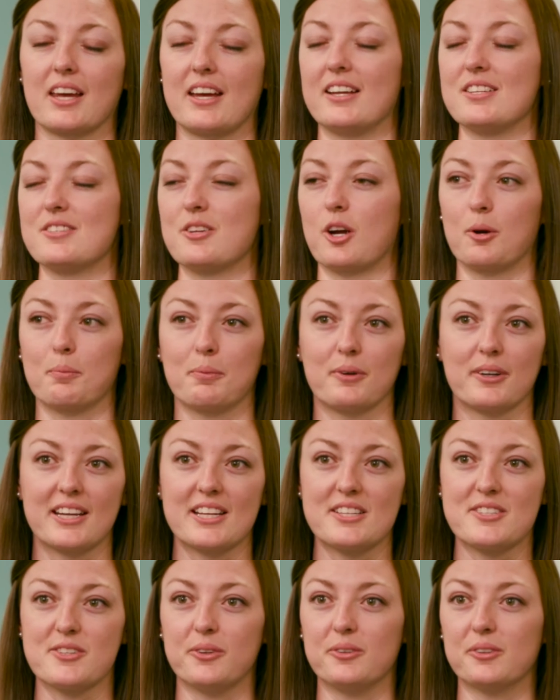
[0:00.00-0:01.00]
As Harper
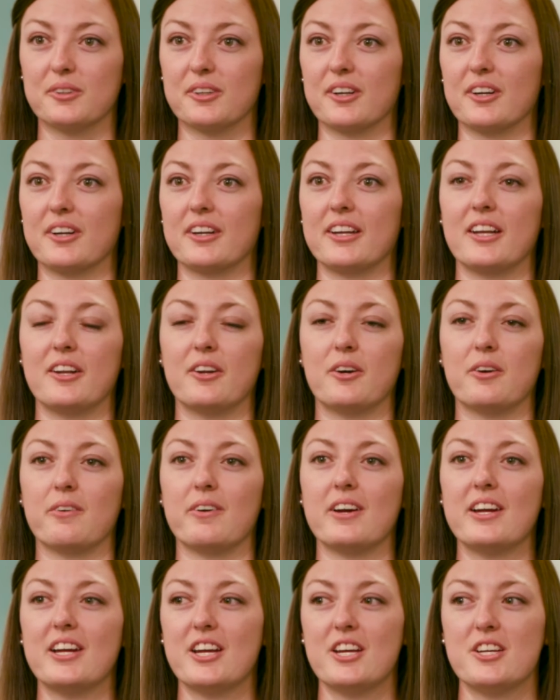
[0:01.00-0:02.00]
gets older,
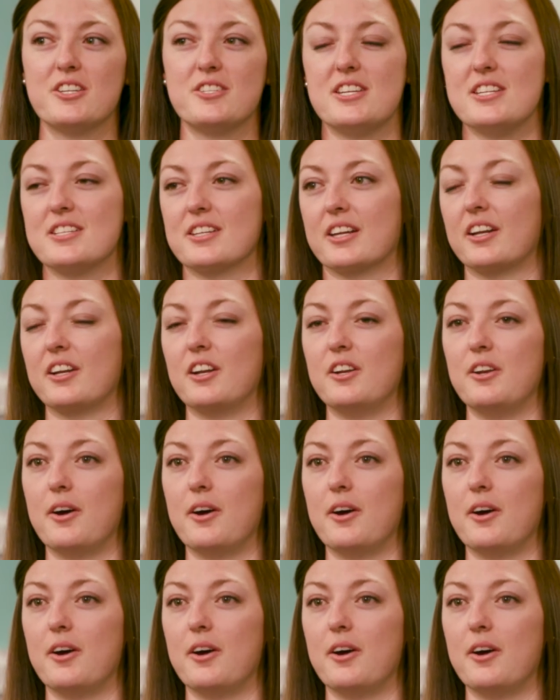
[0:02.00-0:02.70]
she's gonna